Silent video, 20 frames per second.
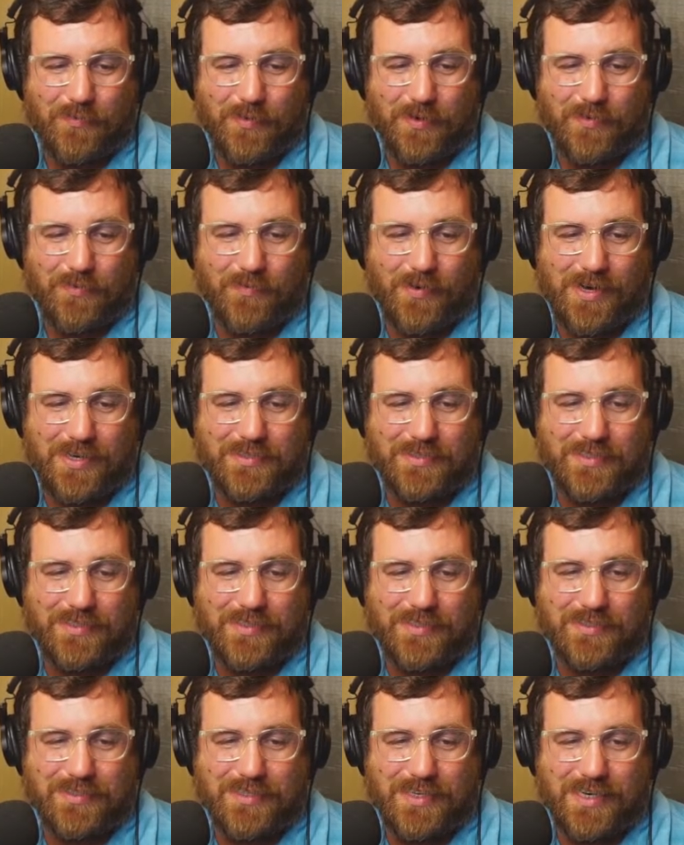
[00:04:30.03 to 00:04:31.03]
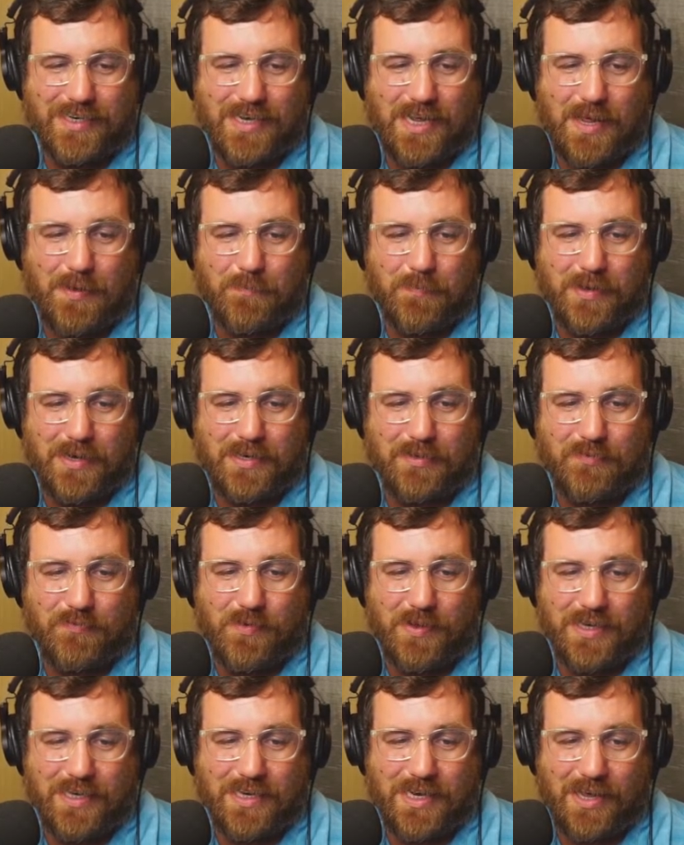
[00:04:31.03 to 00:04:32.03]
We're raising this thing up. And it's
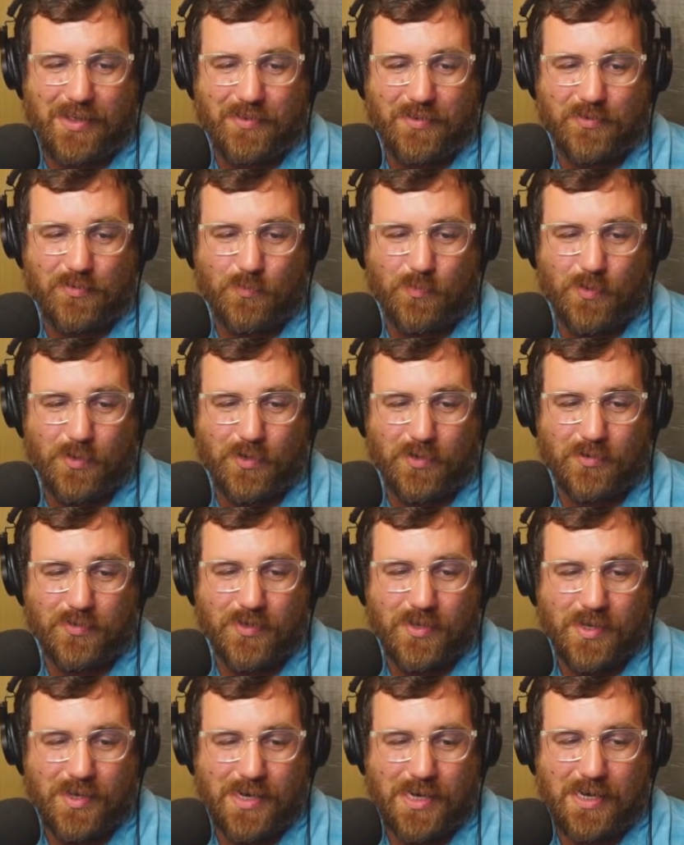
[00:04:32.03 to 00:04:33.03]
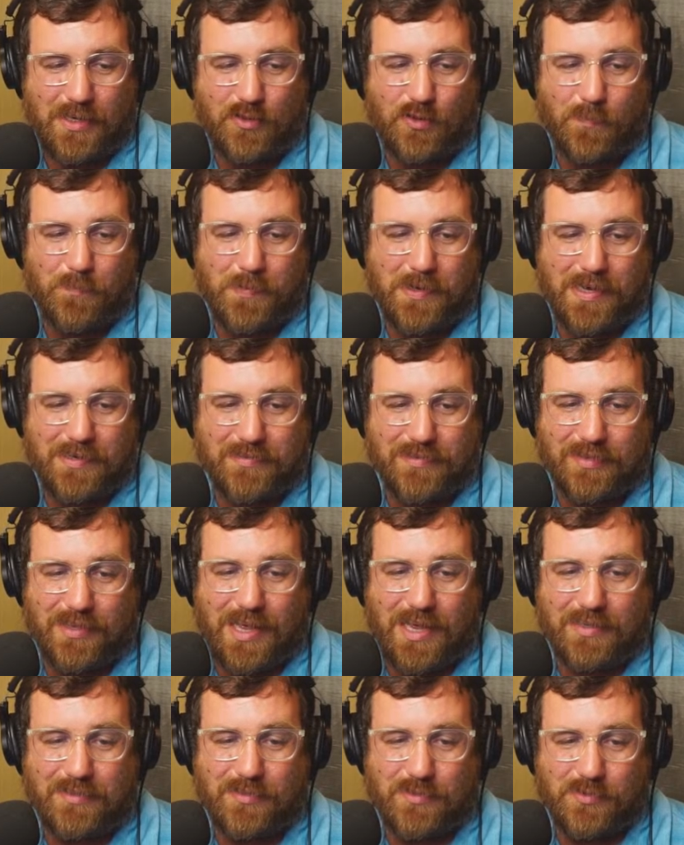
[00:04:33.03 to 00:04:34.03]
funny how this works. Enthalpy has a
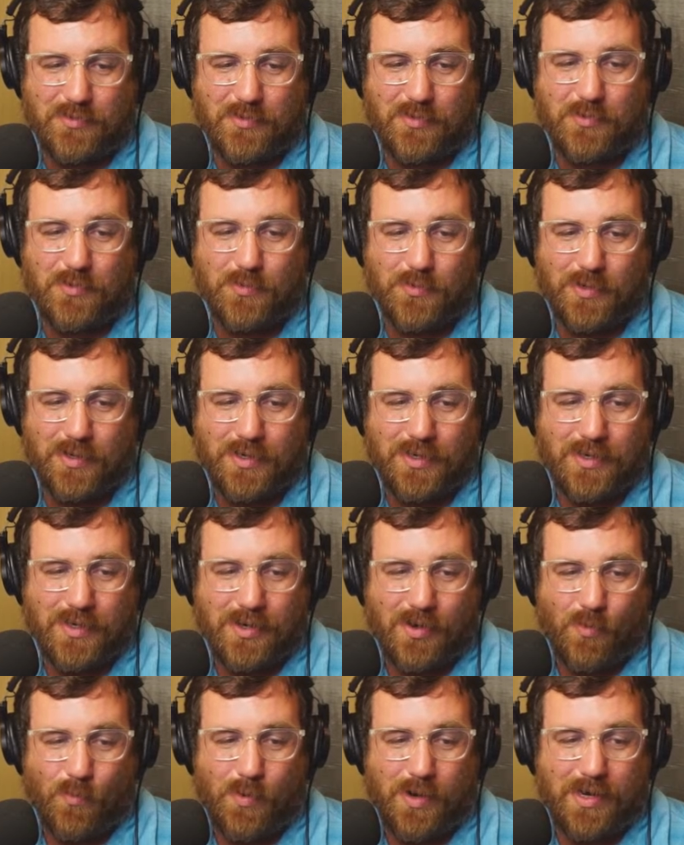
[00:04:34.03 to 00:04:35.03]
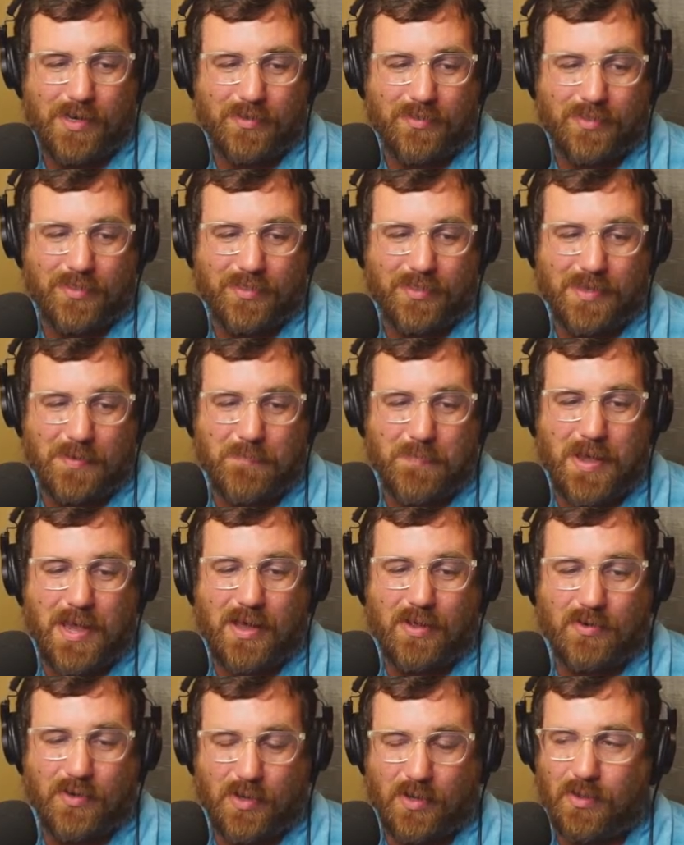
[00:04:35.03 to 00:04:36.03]
lot to do with the
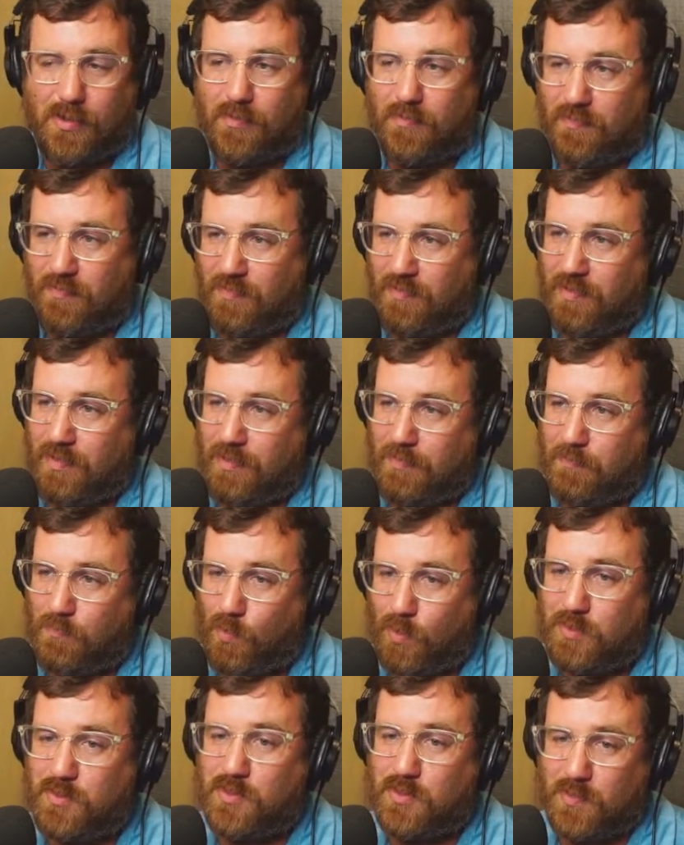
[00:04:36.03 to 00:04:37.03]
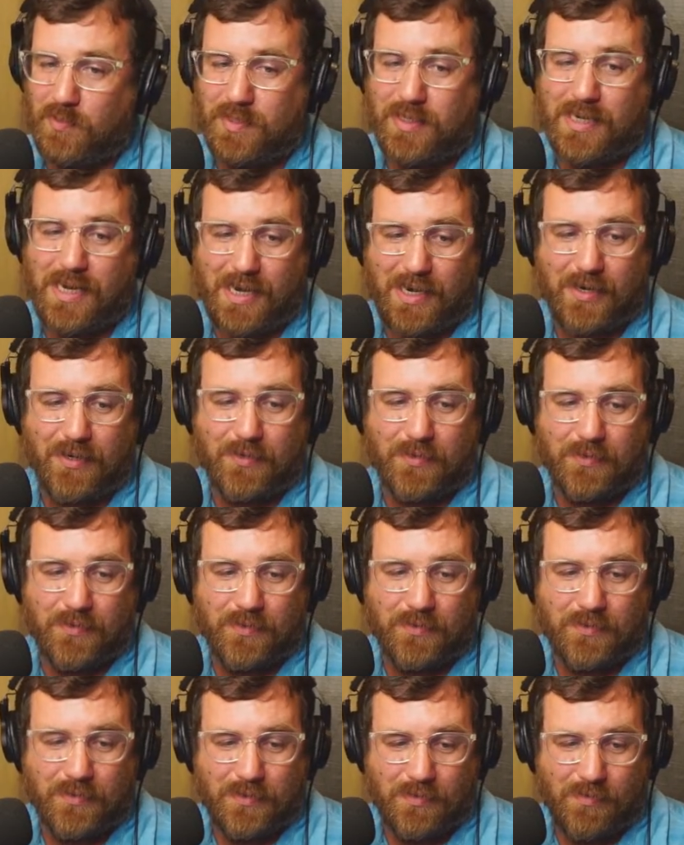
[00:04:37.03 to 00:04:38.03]
amount of moisture in the air.
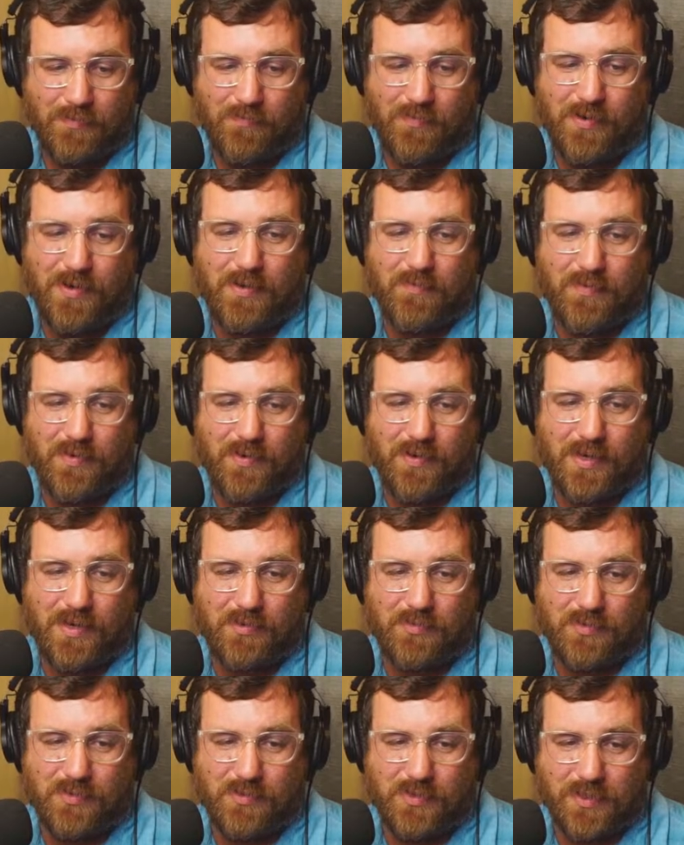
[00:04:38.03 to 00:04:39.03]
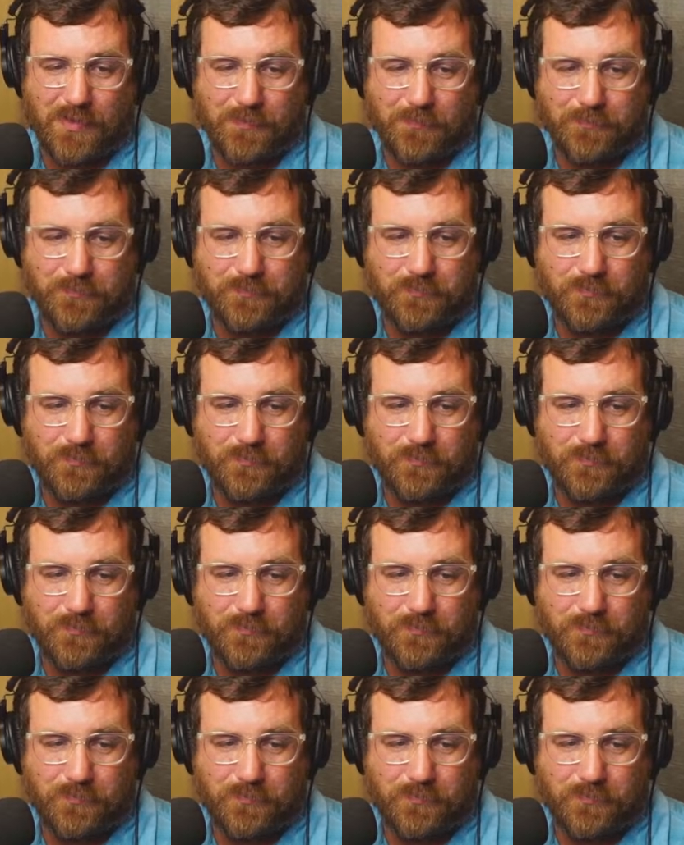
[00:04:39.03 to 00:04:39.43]
Very, very interesting.